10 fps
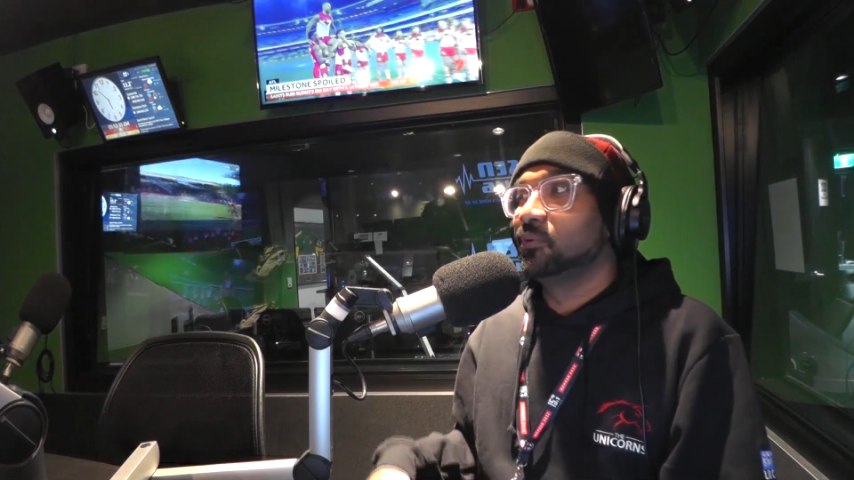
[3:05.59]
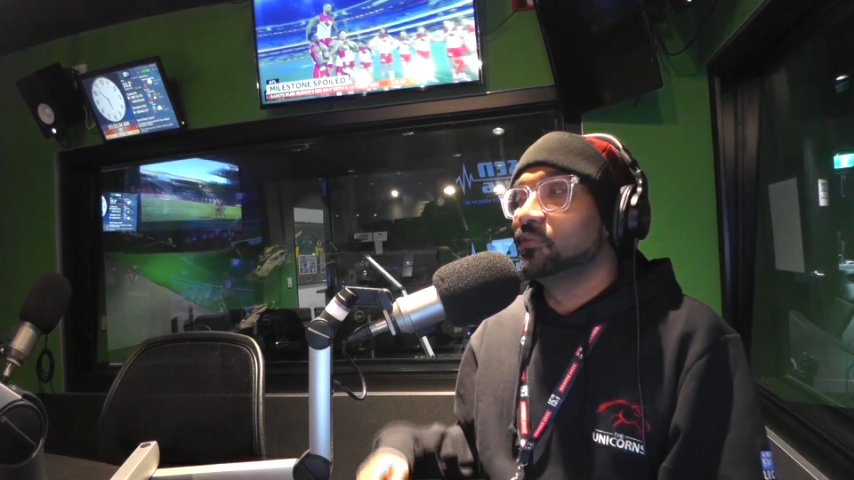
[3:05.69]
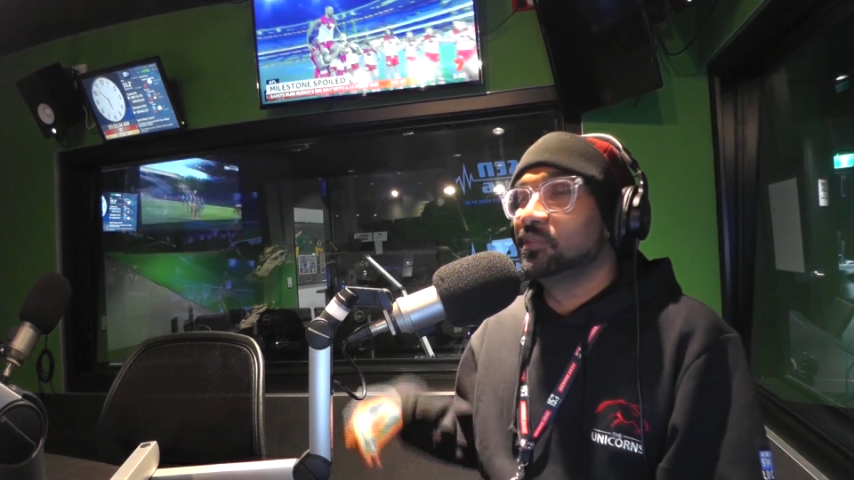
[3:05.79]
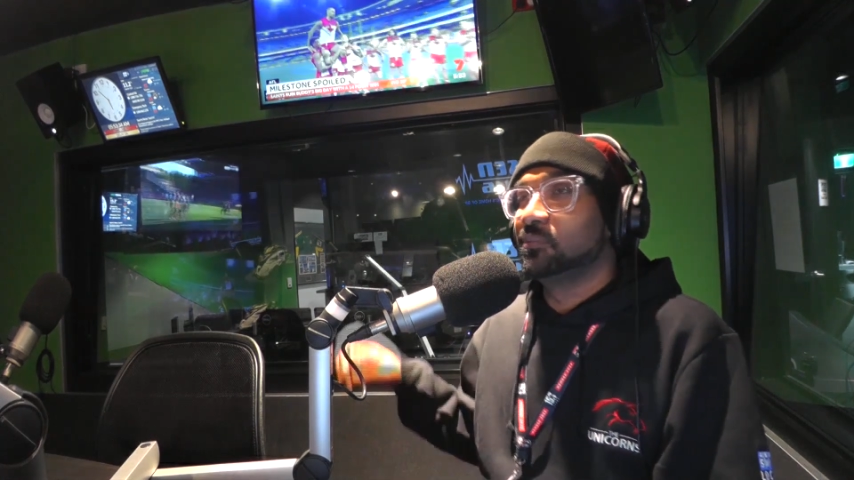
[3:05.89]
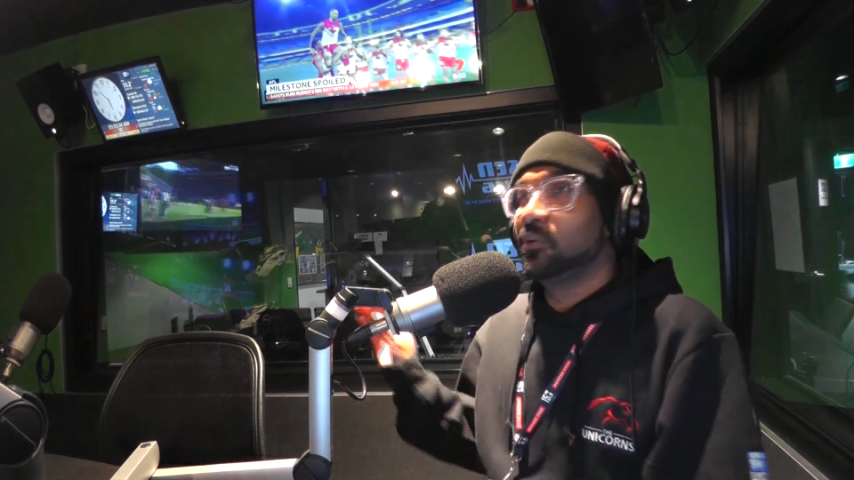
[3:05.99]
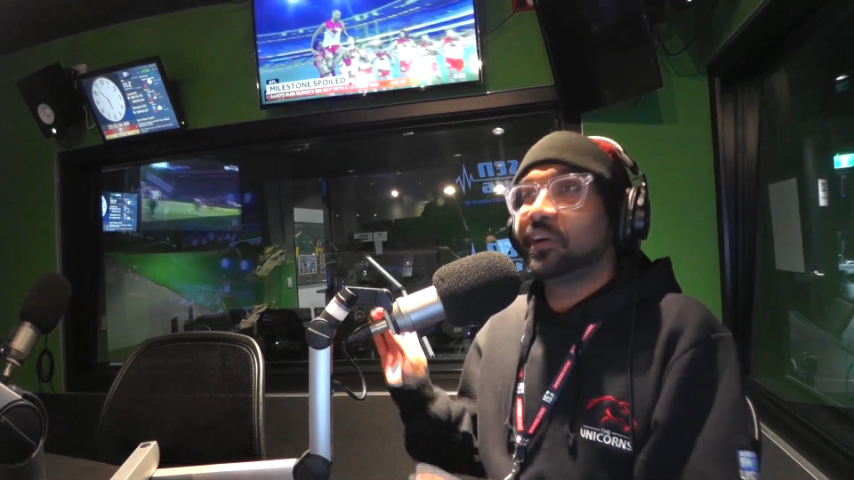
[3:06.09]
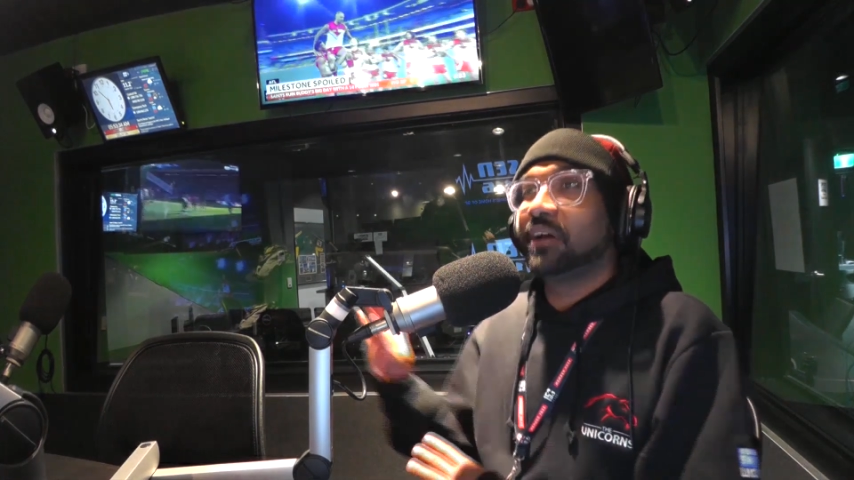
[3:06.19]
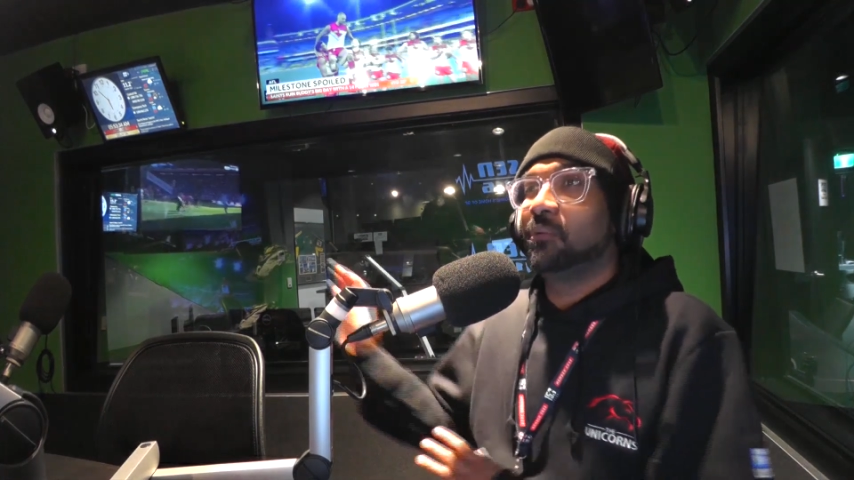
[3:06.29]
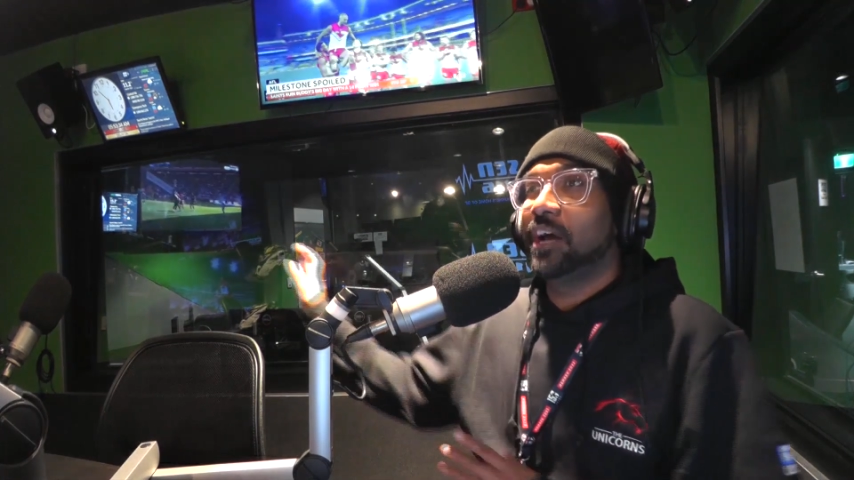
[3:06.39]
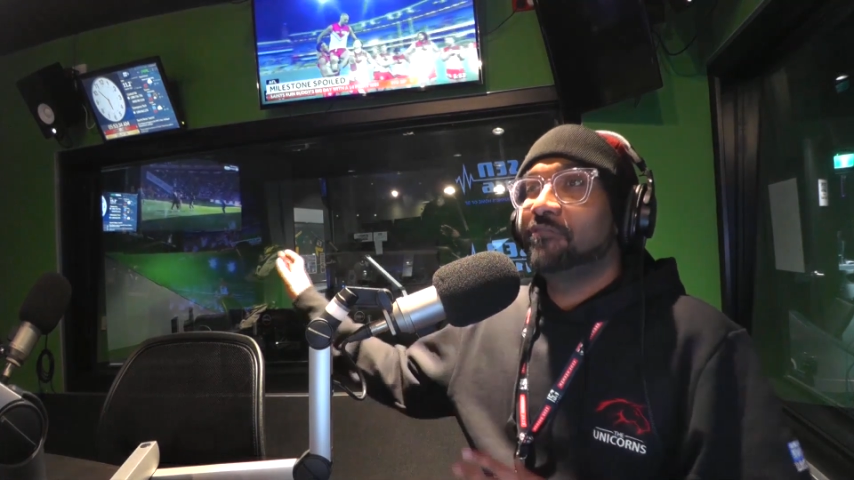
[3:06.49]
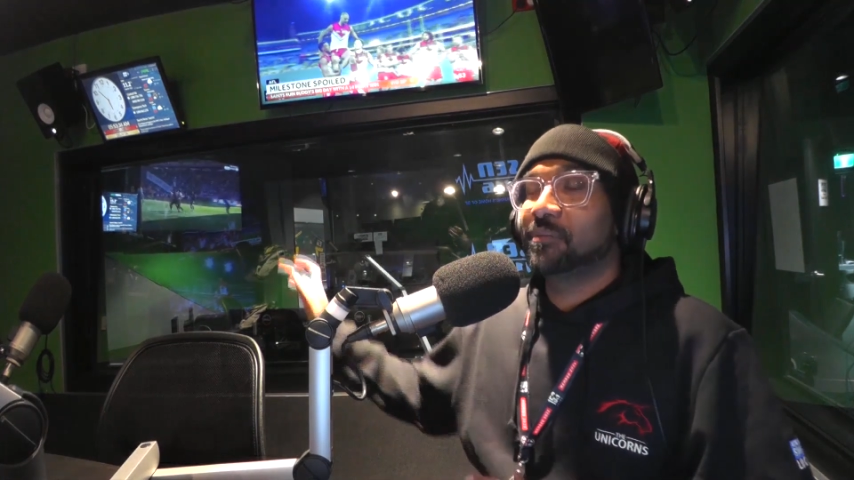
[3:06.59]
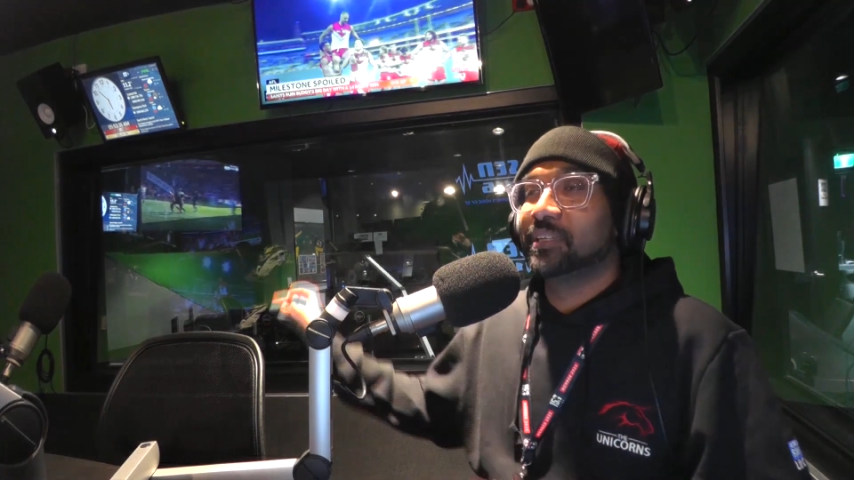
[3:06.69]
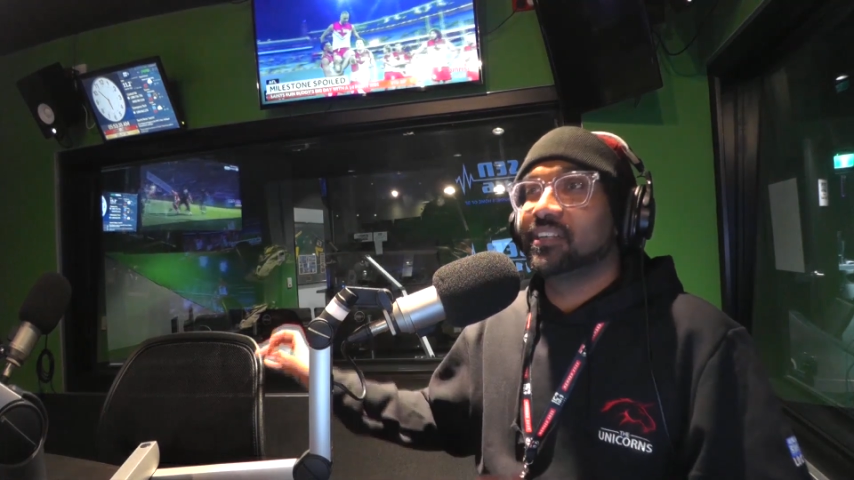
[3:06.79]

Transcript: Wolff is walking away from.